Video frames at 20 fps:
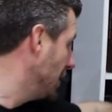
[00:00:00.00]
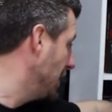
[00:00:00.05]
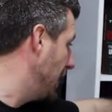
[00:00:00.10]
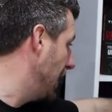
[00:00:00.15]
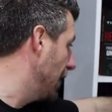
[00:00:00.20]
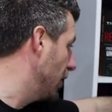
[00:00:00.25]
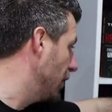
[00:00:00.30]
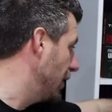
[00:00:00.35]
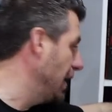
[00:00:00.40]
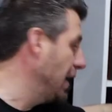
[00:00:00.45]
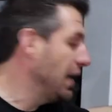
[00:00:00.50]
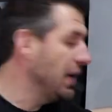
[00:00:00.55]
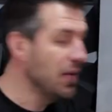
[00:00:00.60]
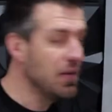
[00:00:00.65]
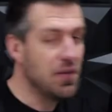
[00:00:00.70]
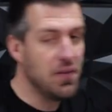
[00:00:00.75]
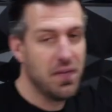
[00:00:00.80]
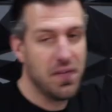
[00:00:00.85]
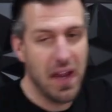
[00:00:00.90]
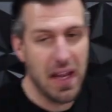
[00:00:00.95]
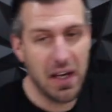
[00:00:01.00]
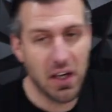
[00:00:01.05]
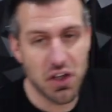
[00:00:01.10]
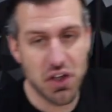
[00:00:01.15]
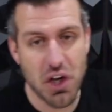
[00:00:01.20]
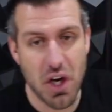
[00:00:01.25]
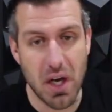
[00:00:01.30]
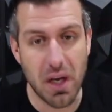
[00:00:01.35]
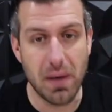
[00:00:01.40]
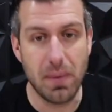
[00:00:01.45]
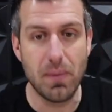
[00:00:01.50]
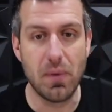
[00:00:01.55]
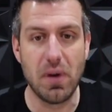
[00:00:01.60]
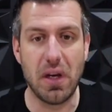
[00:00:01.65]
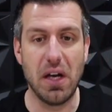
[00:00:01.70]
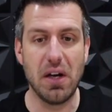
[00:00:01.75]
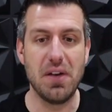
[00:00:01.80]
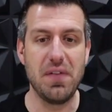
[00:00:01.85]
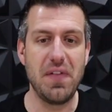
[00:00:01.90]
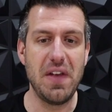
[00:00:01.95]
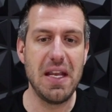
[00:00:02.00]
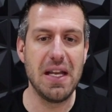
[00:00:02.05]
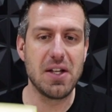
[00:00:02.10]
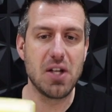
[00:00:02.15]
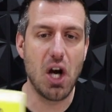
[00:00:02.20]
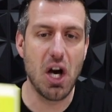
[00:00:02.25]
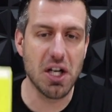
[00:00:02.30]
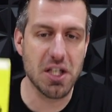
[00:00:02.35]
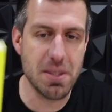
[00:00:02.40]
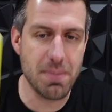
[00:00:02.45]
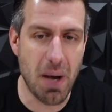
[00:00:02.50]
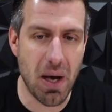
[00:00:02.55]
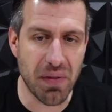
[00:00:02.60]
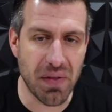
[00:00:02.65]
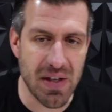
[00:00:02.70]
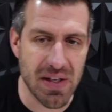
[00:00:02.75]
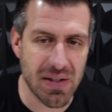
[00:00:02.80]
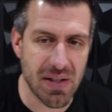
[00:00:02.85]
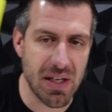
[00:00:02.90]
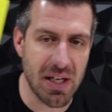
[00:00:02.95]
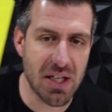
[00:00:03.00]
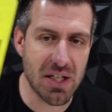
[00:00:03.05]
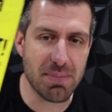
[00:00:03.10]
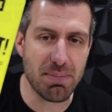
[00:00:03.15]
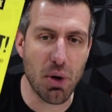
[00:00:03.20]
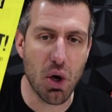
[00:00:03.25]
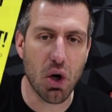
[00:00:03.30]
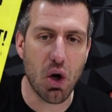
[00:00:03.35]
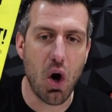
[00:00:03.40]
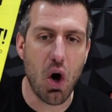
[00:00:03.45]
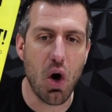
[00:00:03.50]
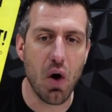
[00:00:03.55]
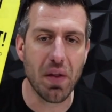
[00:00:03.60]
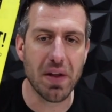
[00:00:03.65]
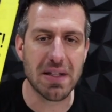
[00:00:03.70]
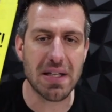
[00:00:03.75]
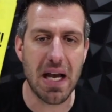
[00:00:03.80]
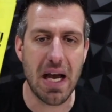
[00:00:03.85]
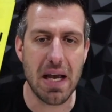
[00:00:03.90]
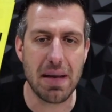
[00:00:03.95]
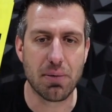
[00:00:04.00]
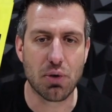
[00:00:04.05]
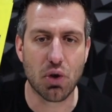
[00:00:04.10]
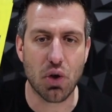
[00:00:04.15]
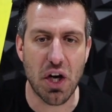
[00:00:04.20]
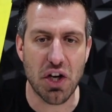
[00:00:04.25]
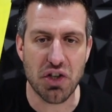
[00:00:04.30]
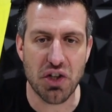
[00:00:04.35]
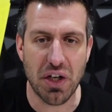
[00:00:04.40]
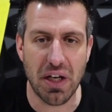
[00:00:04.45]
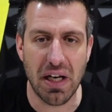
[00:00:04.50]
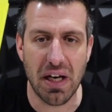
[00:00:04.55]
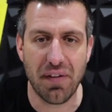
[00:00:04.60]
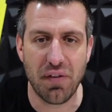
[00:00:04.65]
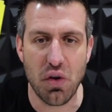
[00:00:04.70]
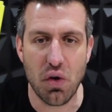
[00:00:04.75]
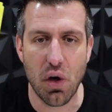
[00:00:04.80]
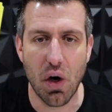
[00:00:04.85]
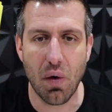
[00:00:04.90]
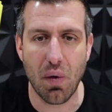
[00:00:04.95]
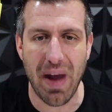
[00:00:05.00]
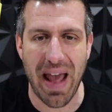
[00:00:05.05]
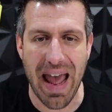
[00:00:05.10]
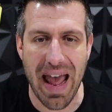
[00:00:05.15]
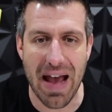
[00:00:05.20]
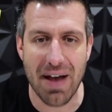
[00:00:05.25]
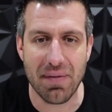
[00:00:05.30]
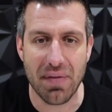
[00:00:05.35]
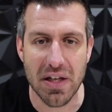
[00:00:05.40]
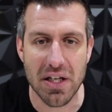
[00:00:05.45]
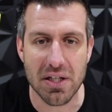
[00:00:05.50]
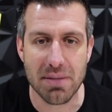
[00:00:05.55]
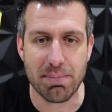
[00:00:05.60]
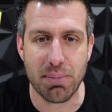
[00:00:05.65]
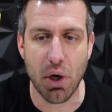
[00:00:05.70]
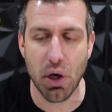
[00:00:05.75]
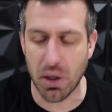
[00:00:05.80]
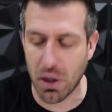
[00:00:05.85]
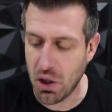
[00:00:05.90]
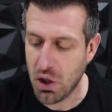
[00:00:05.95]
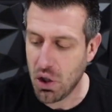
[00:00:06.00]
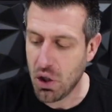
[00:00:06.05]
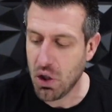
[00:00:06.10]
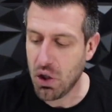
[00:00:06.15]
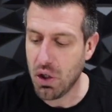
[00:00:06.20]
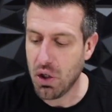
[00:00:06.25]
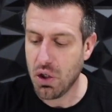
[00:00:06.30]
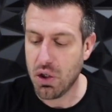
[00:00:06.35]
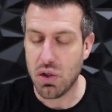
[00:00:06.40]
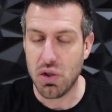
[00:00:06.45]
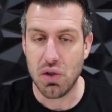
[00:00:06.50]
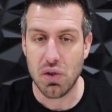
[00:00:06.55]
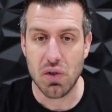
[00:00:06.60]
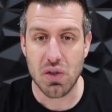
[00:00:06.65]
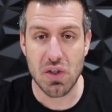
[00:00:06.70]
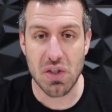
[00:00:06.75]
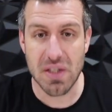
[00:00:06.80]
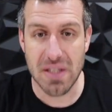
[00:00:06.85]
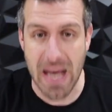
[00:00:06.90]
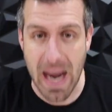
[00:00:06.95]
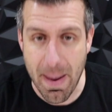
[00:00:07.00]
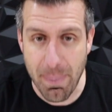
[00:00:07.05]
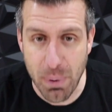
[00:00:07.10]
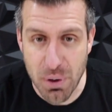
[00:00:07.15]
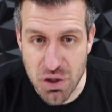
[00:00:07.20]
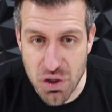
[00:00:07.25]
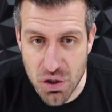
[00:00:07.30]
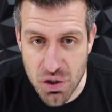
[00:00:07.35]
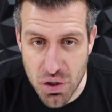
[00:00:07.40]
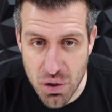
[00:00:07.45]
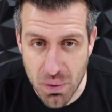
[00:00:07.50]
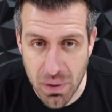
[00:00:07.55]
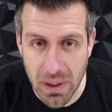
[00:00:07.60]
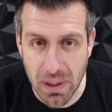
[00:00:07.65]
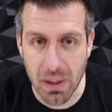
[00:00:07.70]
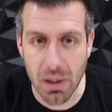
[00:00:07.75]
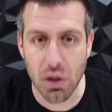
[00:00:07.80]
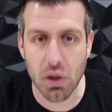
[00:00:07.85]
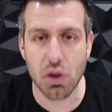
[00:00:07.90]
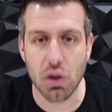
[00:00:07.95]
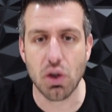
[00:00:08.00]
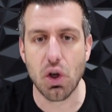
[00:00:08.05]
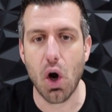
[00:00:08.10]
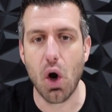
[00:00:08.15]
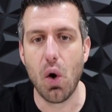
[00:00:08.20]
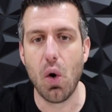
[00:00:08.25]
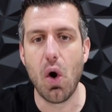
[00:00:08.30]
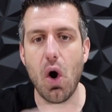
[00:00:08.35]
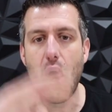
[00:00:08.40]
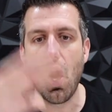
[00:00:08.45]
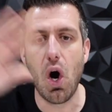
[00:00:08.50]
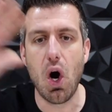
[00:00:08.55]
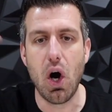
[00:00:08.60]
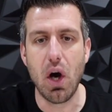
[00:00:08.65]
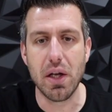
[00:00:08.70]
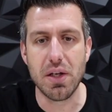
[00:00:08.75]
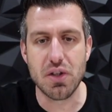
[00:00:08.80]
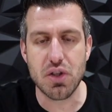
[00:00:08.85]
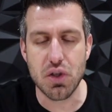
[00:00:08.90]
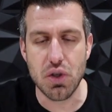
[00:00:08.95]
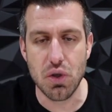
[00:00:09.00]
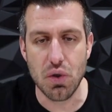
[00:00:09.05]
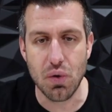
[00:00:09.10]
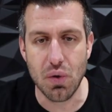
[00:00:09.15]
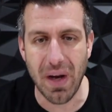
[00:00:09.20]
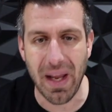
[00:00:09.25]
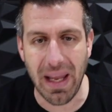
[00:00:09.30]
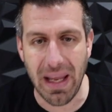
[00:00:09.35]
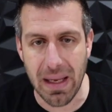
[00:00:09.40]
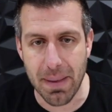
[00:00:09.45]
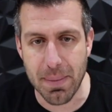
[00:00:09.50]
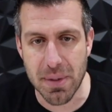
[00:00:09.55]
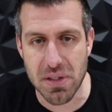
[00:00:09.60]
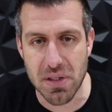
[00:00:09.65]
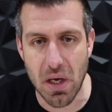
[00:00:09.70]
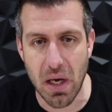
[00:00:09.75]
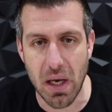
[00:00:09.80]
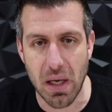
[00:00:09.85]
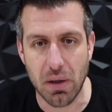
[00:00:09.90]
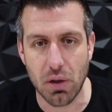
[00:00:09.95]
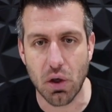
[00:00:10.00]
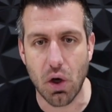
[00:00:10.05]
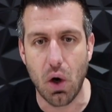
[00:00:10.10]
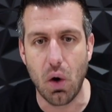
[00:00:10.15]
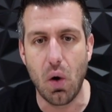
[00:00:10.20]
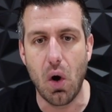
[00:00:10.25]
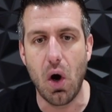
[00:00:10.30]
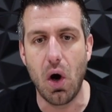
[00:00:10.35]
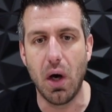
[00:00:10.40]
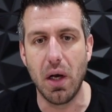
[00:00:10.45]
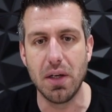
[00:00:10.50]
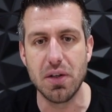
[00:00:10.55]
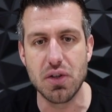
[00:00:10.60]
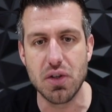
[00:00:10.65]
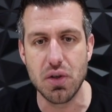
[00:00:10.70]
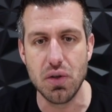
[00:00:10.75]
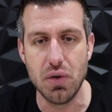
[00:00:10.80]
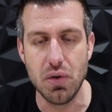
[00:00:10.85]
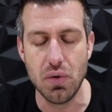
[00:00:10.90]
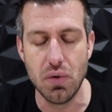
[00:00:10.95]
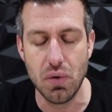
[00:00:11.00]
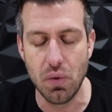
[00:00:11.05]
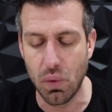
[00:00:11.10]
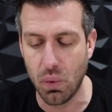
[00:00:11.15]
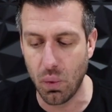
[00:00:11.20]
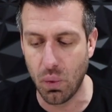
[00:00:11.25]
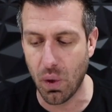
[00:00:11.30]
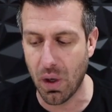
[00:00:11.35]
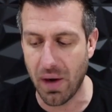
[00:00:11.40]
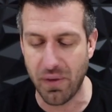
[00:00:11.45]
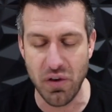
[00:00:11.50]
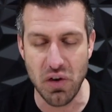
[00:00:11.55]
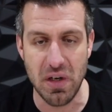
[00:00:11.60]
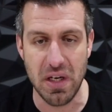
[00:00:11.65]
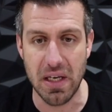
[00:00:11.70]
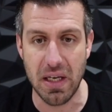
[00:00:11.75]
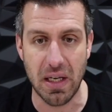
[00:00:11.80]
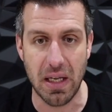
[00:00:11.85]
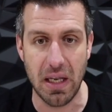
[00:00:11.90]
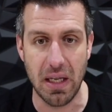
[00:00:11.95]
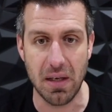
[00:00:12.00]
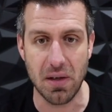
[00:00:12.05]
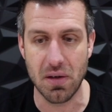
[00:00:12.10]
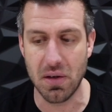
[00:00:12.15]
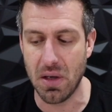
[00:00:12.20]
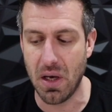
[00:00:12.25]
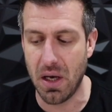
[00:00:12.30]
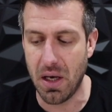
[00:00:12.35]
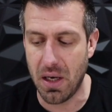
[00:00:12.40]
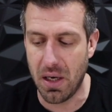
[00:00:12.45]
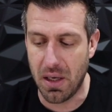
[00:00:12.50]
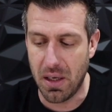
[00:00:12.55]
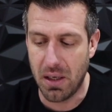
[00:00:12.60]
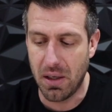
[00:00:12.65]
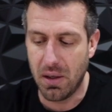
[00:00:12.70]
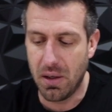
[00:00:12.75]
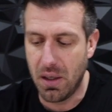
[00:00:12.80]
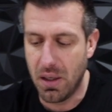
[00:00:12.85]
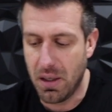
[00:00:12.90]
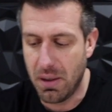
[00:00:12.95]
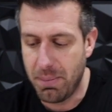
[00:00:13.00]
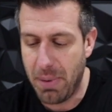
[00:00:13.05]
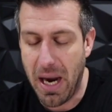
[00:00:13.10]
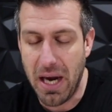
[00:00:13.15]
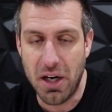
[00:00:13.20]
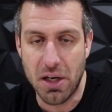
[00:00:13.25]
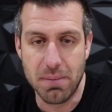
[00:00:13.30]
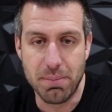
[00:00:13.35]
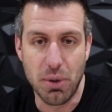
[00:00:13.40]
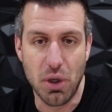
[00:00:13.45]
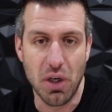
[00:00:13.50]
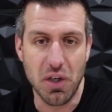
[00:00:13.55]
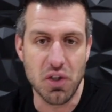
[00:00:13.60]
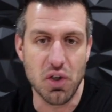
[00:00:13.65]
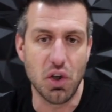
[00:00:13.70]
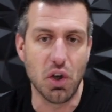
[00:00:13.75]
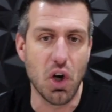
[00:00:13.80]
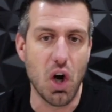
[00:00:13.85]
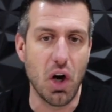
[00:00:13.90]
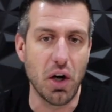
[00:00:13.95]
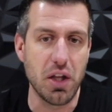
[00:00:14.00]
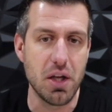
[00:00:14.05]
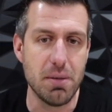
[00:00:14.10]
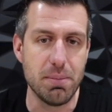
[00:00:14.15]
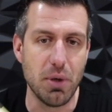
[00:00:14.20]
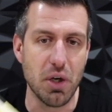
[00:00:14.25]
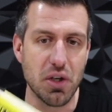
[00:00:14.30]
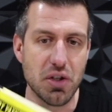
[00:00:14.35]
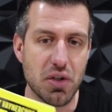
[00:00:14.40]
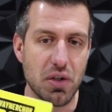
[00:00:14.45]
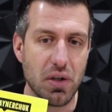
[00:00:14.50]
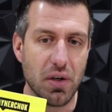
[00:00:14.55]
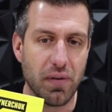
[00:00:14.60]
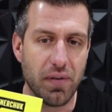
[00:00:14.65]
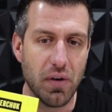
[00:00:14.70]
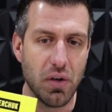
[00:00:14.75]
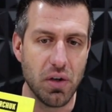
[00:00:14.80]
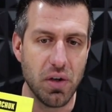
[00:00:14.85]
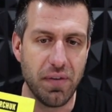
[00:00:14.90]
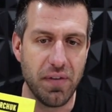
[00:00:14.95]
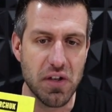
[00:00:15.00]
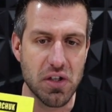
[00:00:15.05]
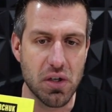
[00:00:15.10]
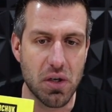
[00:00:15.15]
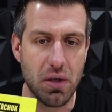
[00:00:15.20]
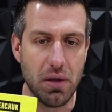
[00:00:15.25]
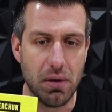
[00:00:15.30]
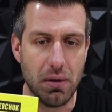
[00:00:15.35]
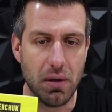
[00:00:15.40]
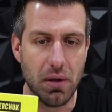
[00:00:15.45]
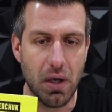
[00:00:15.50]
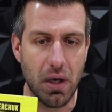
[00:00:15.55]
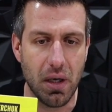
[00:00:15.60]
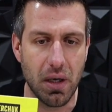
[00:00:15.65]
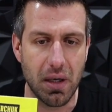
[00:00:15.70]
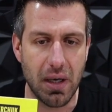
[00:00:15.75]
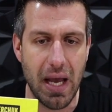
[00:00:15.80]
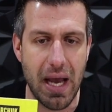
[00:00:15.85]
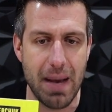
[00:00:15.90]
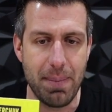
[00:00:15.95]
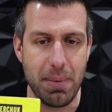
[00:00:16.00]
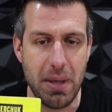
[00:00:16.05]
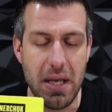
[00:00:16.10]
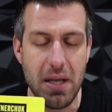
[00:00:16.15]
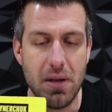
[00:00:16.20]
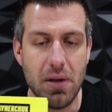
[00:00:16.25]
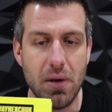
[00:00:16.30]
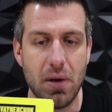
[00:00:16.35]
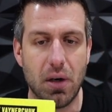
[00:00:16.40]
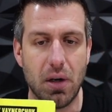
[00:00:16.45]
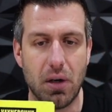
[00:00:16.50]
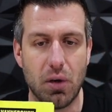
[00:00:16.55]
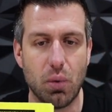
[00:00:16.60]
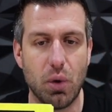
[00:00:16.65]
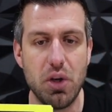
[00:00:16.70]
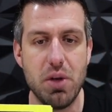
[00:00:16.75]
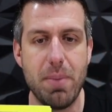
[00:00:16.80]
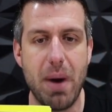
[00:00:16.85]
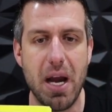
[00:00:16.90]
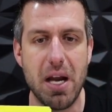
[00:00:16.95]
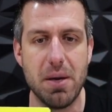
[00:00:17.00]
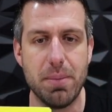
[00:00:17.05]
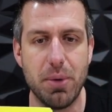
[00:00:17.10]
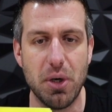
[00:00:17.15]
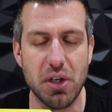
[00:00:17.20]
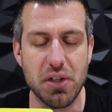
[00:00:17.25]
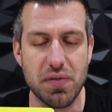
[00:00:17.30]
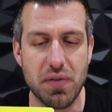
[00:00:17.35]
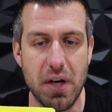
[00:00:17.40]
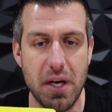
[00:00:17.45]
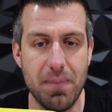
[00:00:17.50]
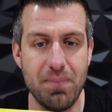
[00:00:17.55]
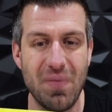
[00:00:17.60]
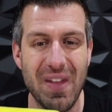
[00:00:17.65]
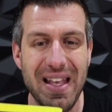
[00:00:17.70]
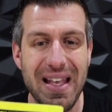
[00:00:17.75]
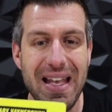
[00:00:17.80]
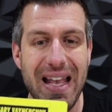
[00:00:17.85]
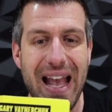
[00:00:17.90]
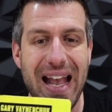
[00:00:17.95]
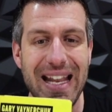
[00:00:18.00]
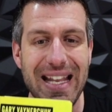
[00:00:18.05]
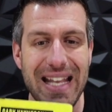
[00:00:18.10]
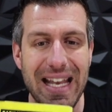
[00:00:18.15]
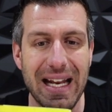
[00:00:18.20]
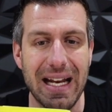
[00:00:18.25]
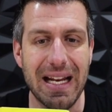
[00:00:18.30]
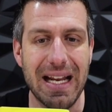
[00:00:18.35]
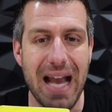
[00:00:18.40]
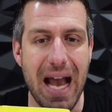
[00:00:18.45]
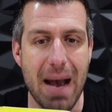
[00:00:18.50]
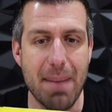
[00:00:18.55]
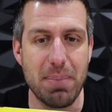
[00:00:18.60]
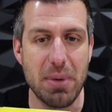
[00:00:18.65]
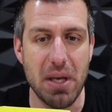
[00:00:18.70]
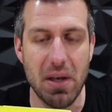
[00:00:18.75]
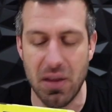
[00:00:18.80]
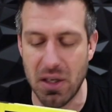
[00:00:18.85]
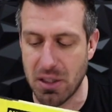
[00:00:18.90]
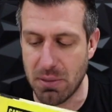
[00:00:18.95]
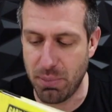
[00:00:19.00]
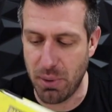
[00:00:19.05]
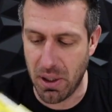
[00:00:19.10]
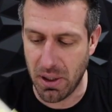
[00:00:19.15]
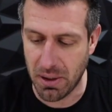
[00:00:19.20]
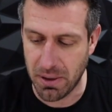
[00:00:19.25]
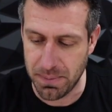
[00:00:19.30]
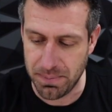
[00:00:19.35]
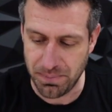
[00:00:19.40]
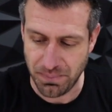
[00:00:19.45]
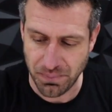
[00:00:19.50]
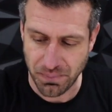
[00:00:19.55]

Gary Vaynerchuk, Gary V, talks about this in his book all the time, Crushing It. If you don't have this book, stop what you're doing. Go on to Amazon. Go on to wherever you need to get buy your books or your audiobooks or your physical copy or where you buy your books from and get a copy of this book.